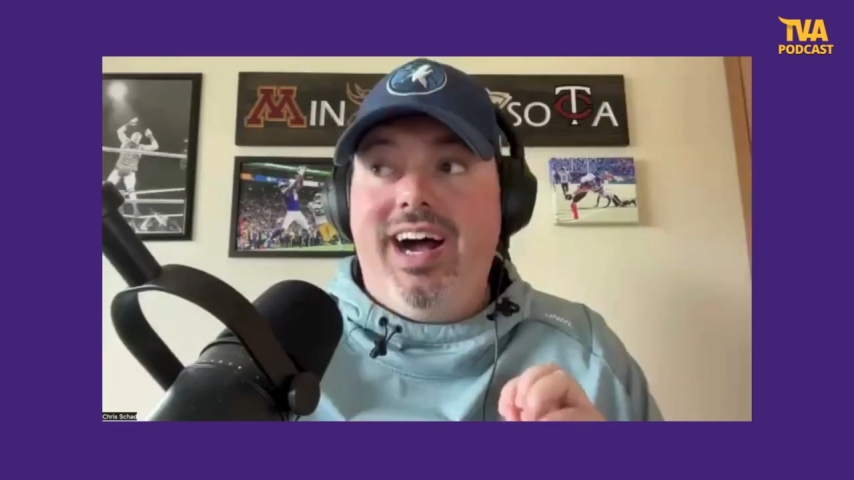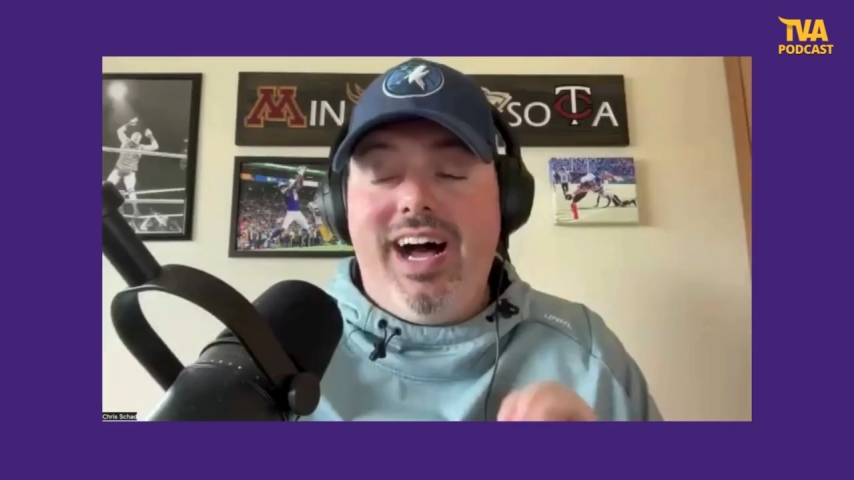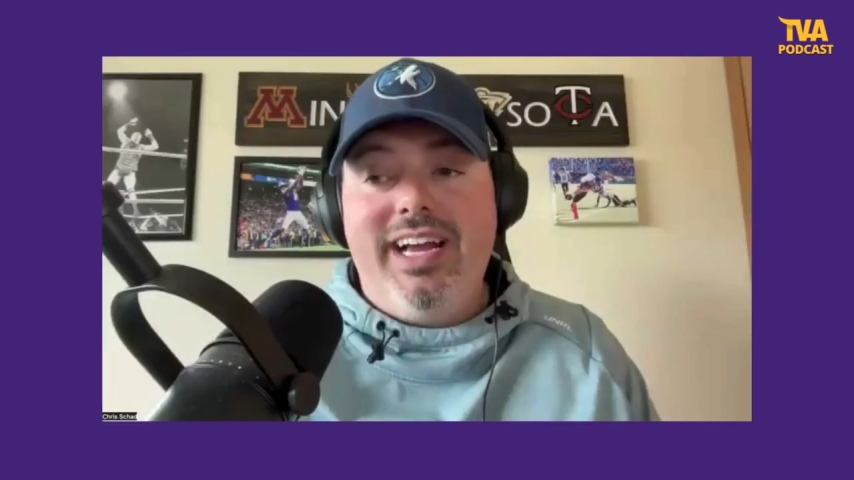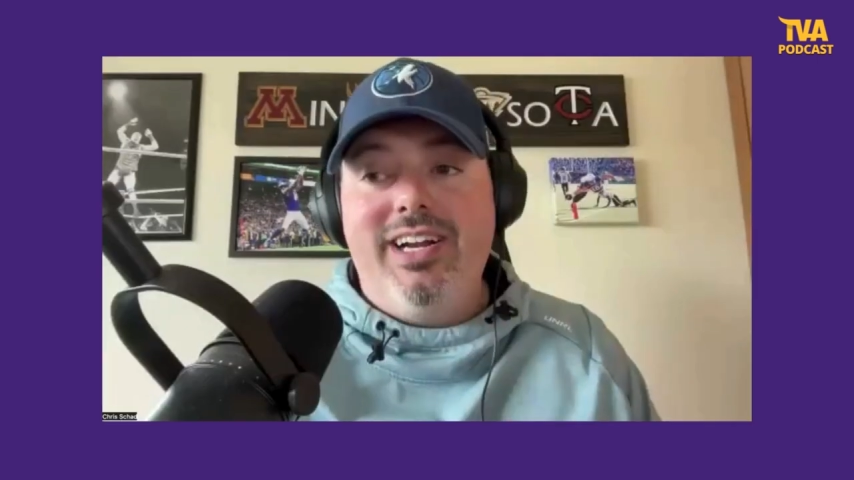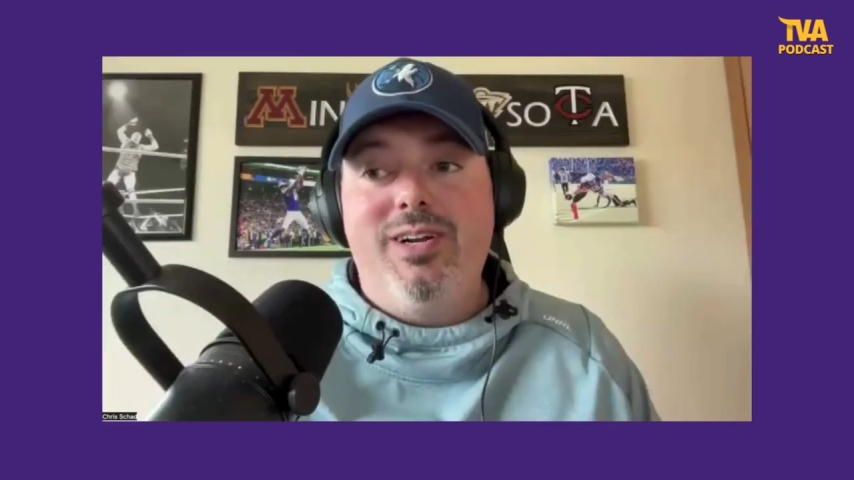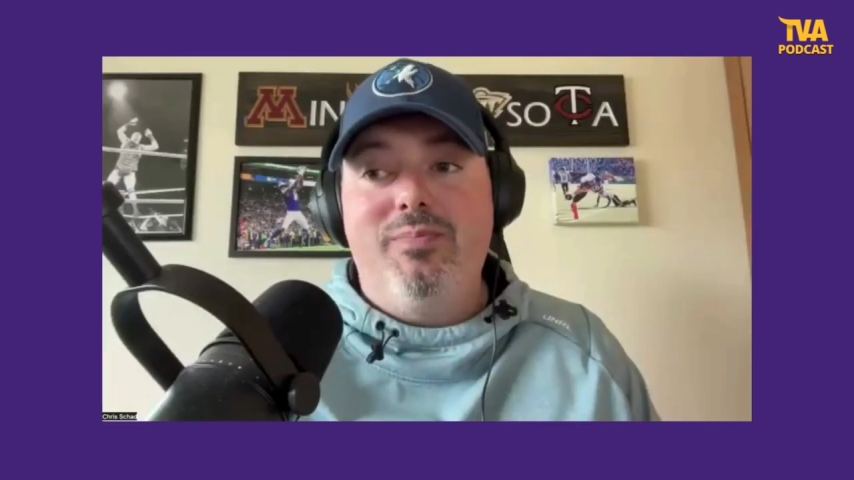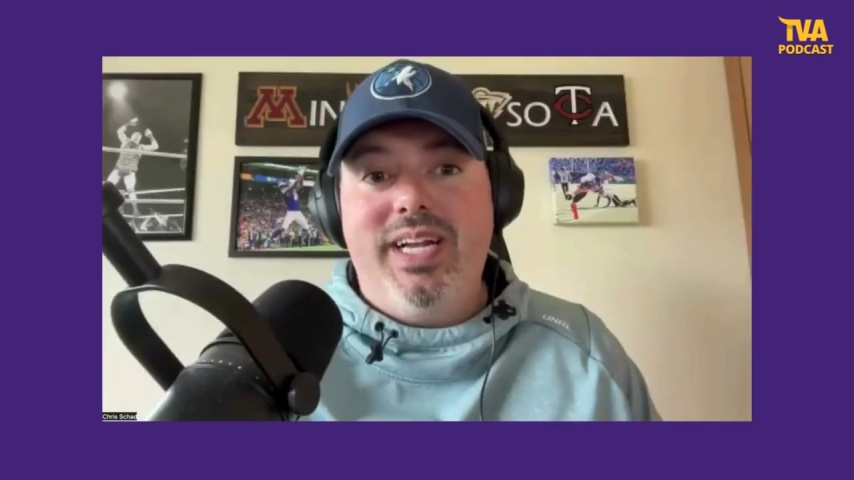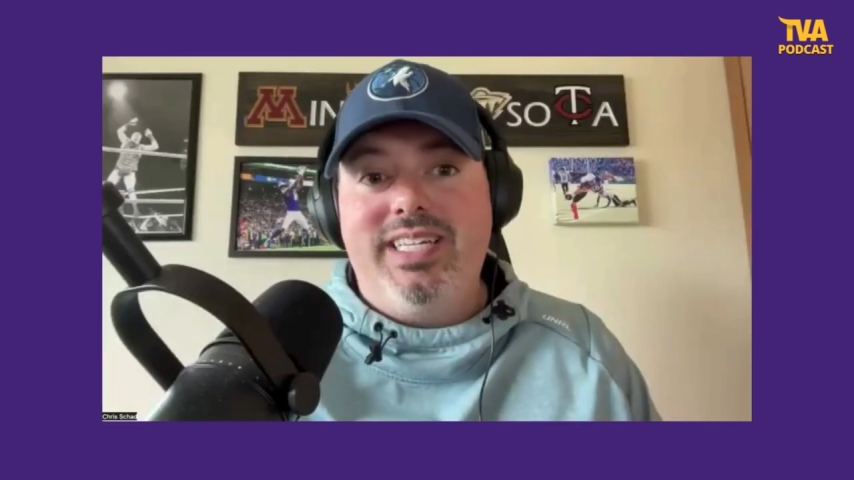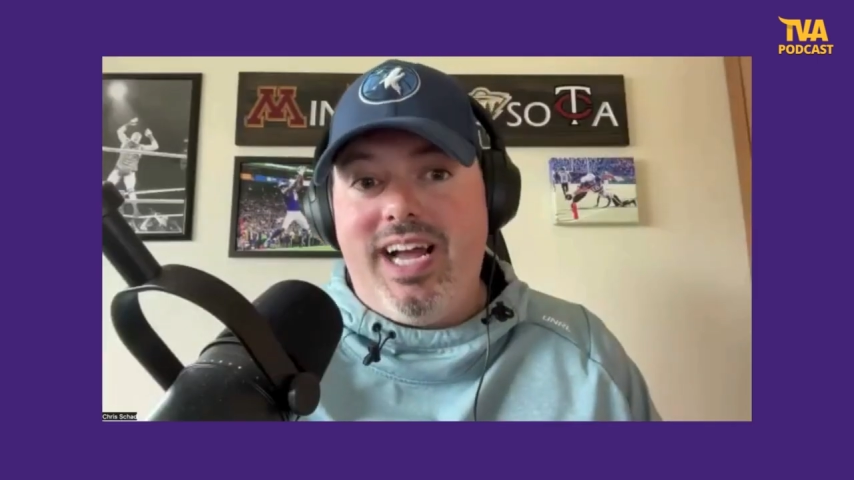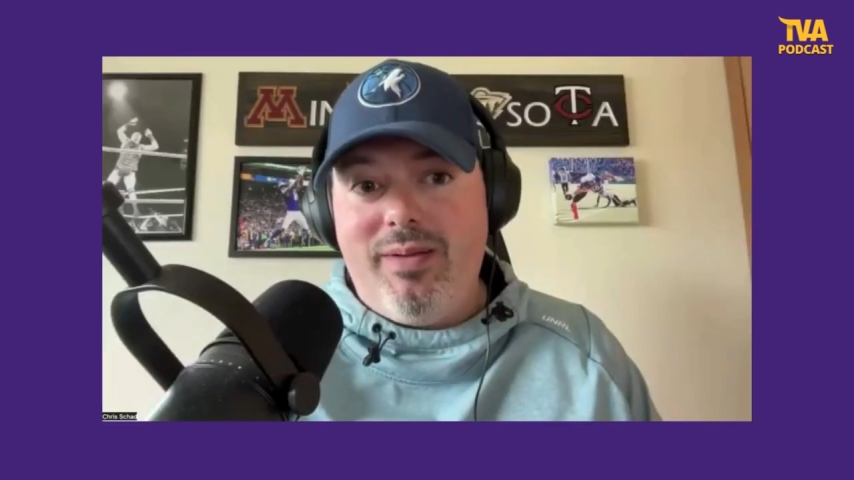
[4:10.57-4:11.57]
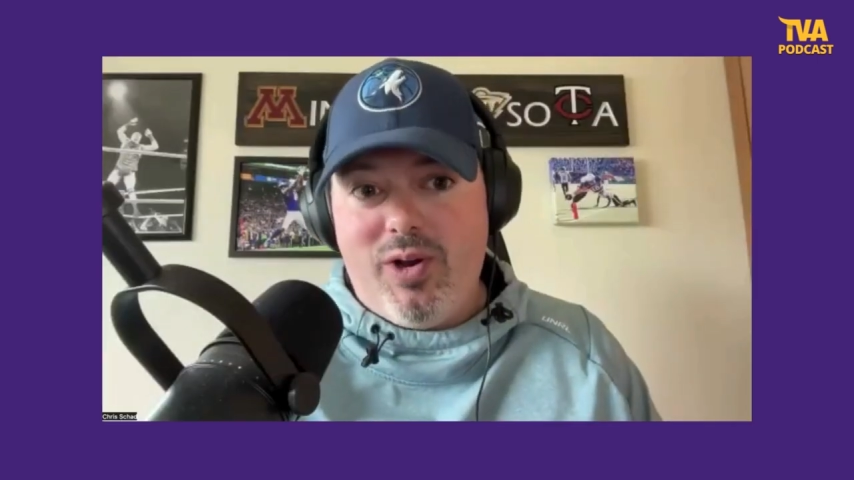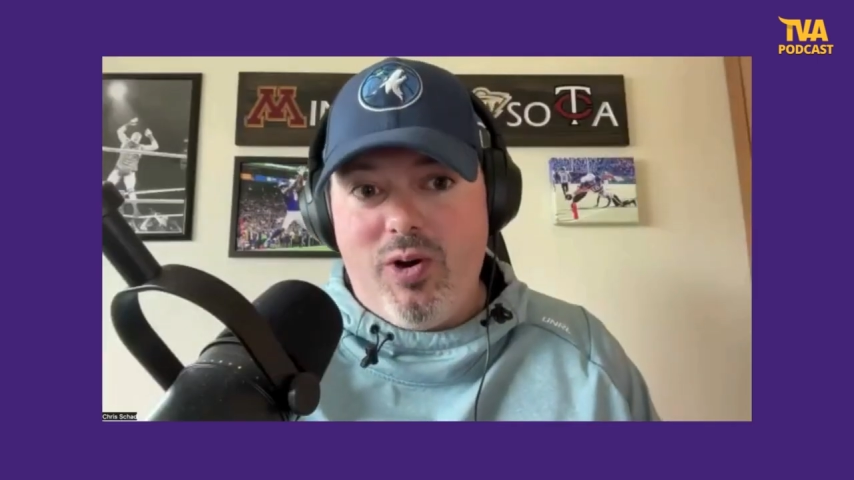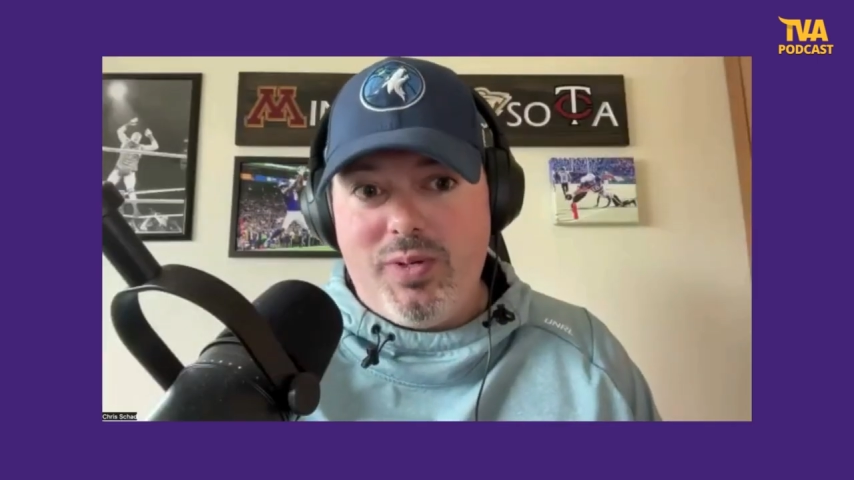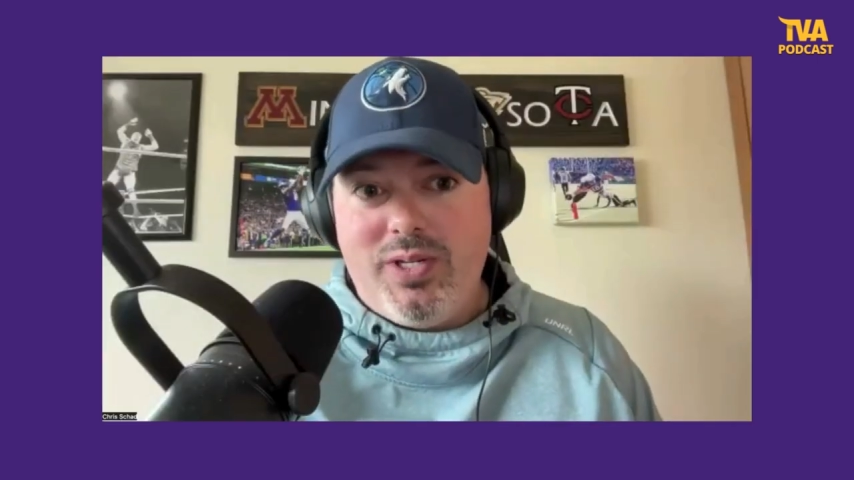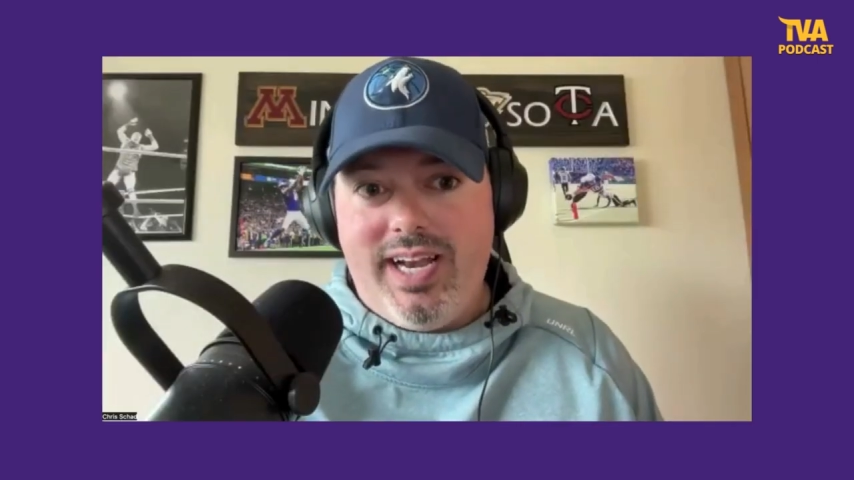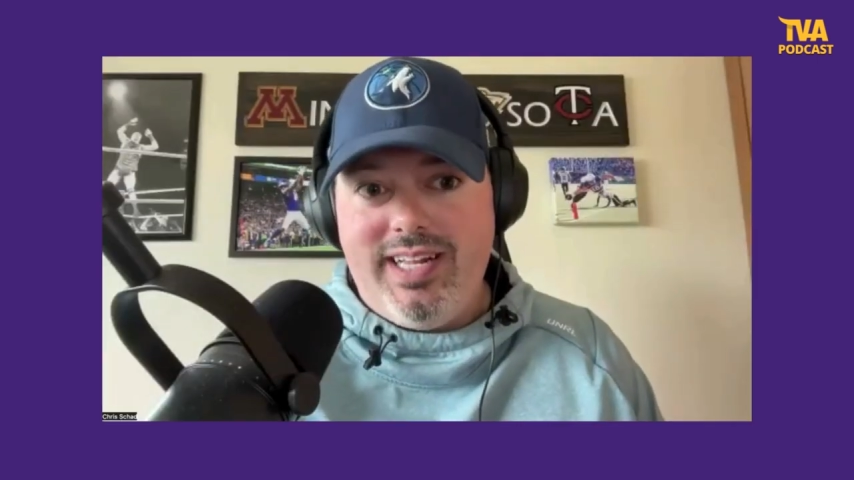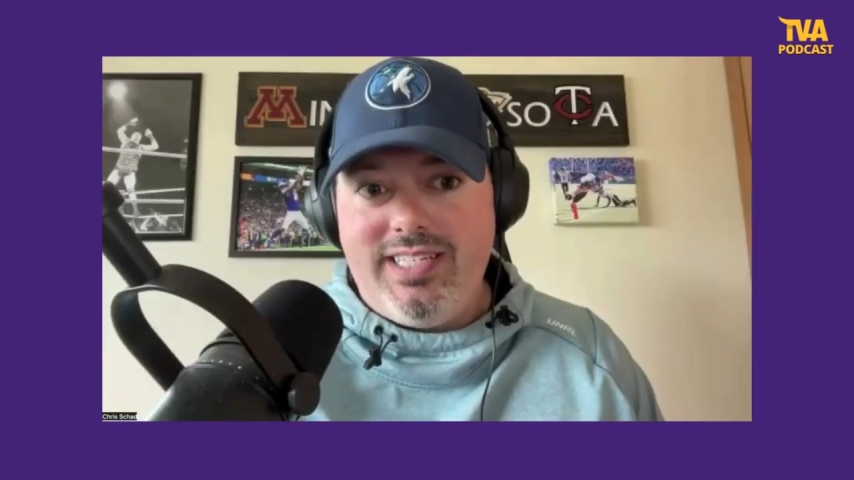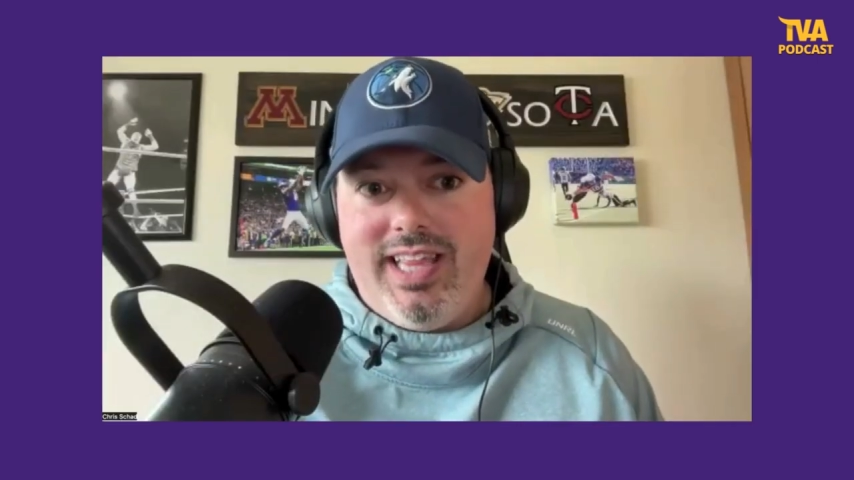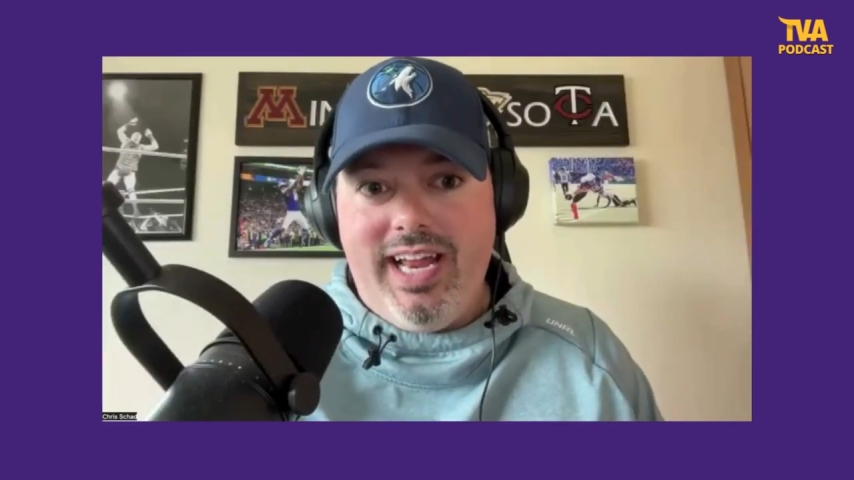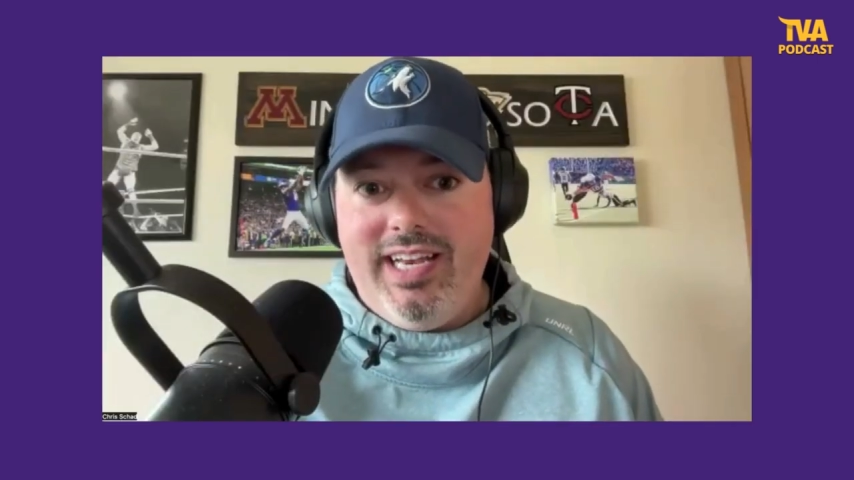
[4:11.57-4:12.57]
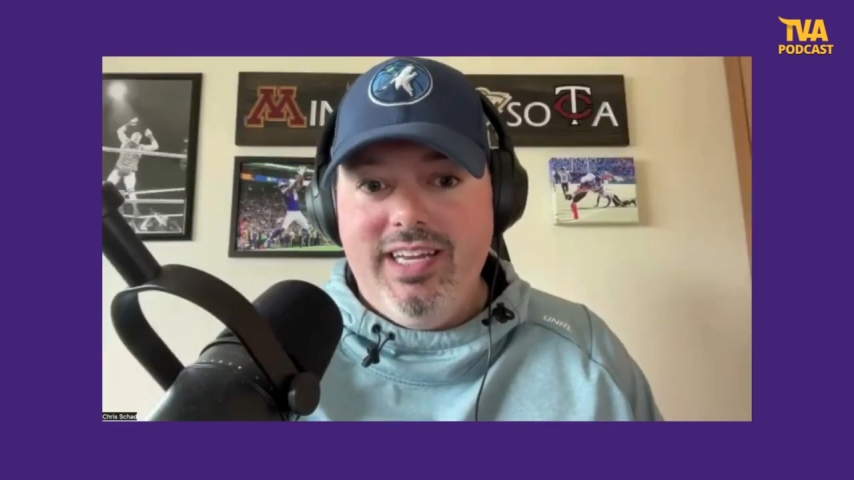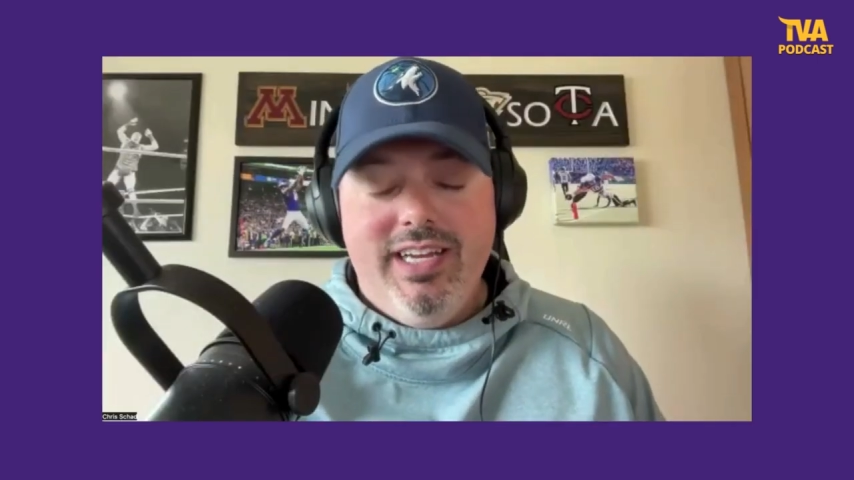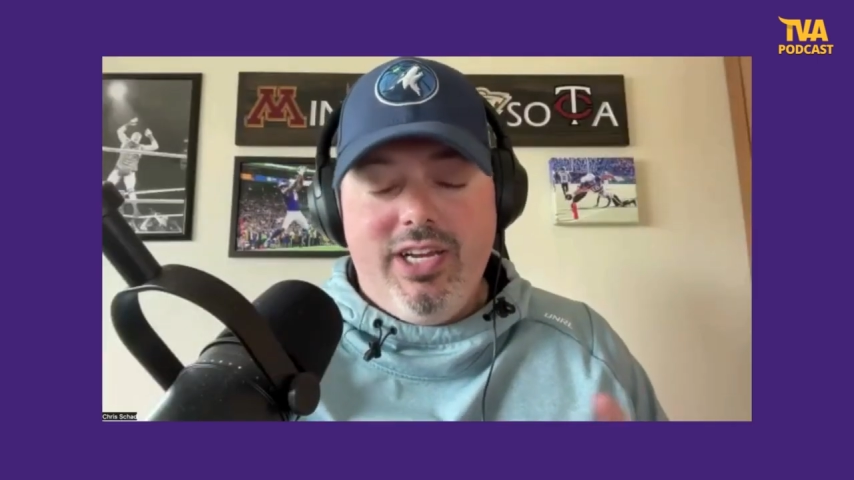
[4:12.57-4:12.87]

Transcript: higher big time throw percentage than,